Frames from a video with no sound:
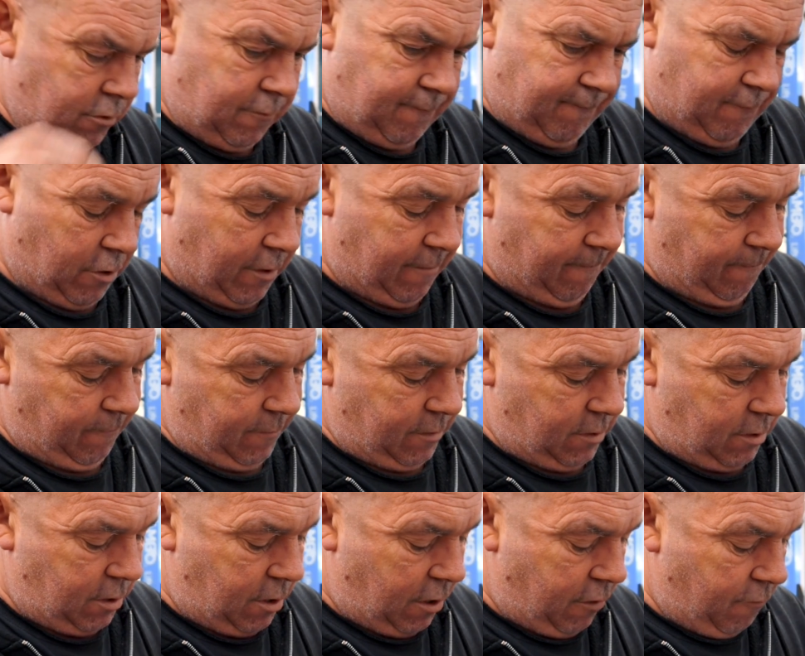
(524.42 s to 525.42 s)
Right,
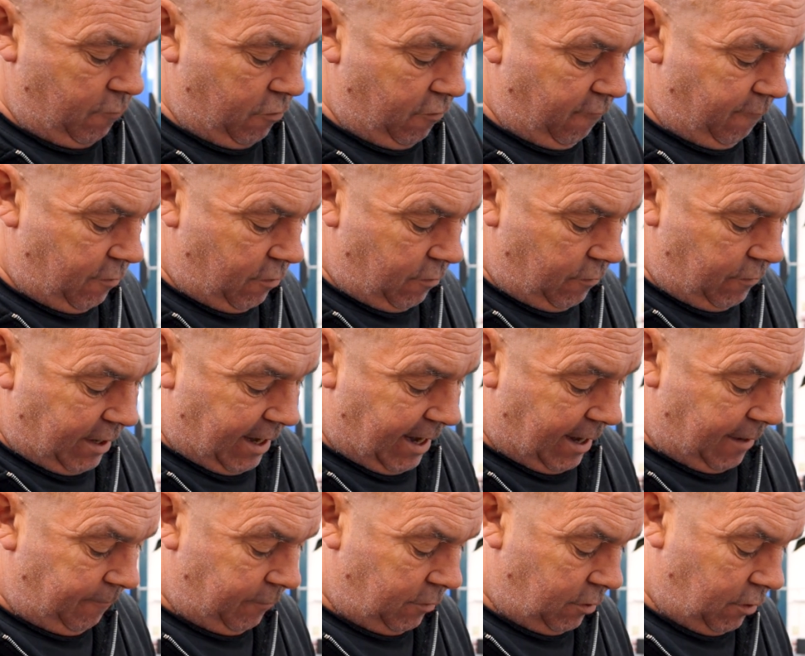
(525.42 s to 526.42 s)
no movement on
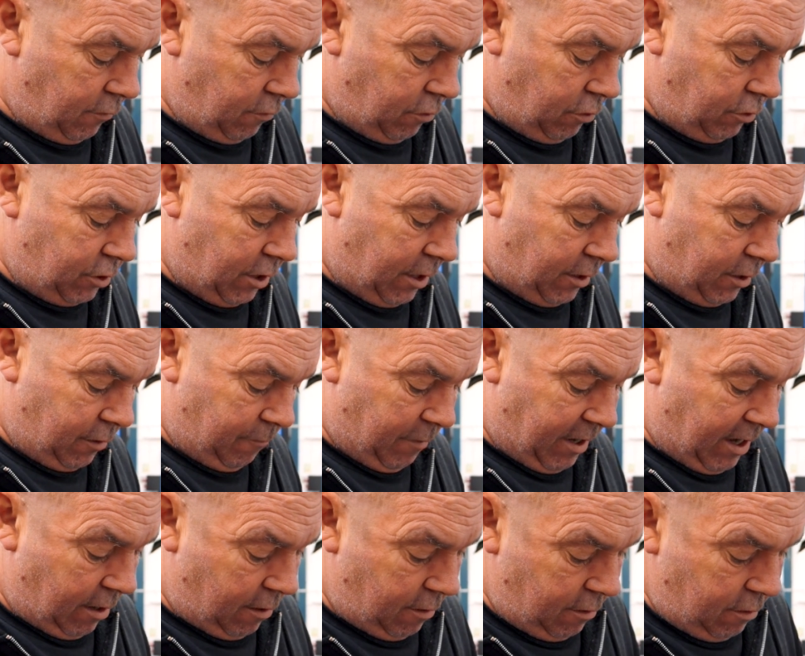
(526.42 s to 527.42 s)
that. So I've got just
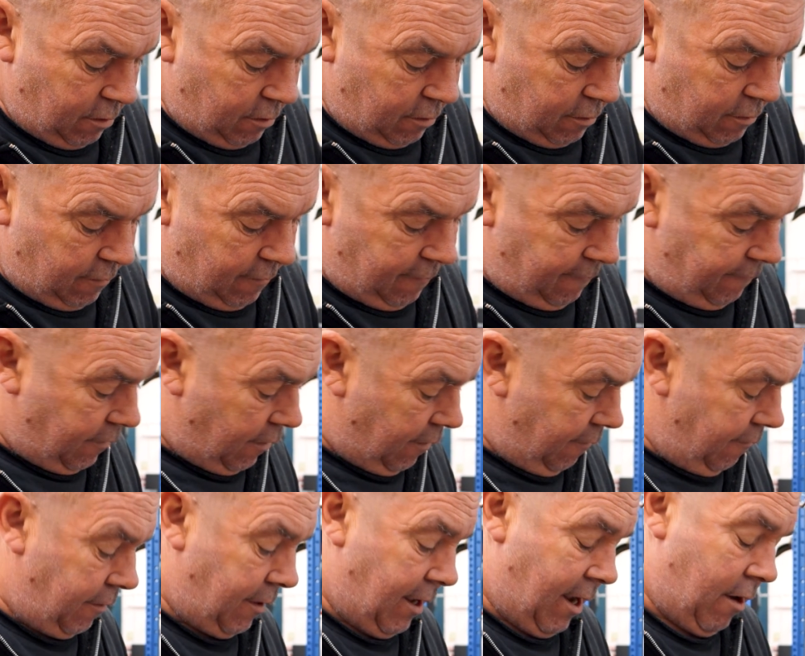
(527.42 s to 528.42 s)
about
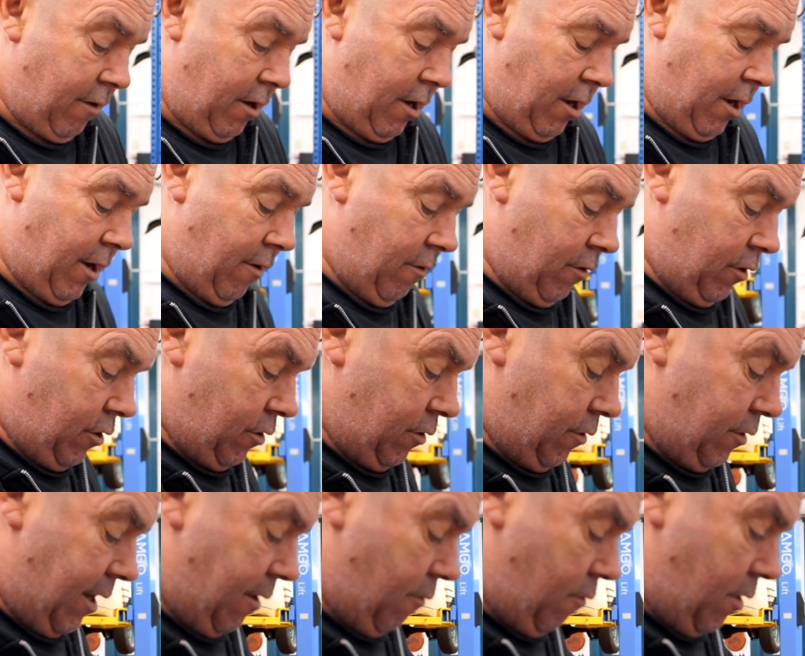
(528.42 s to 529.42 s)
5 thou clearance
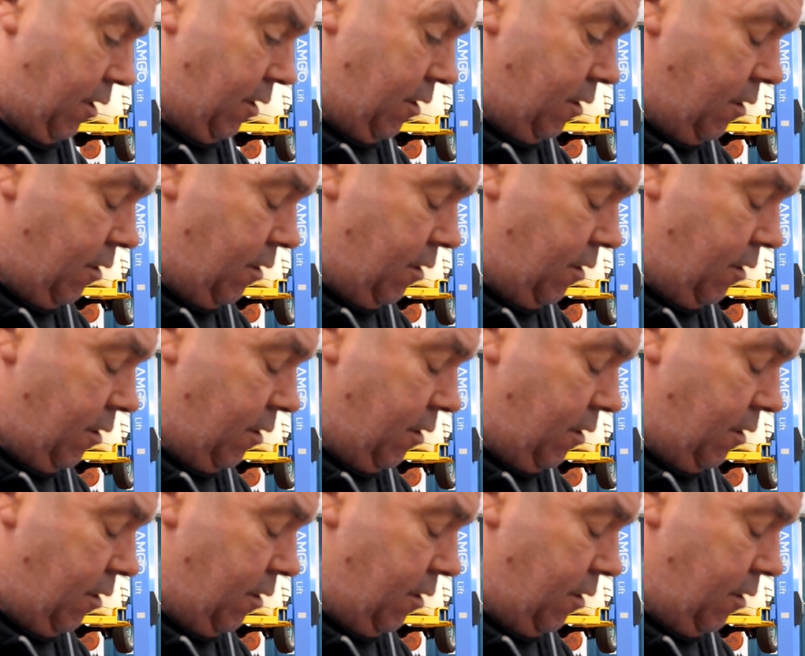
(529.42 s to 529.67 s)
on that one.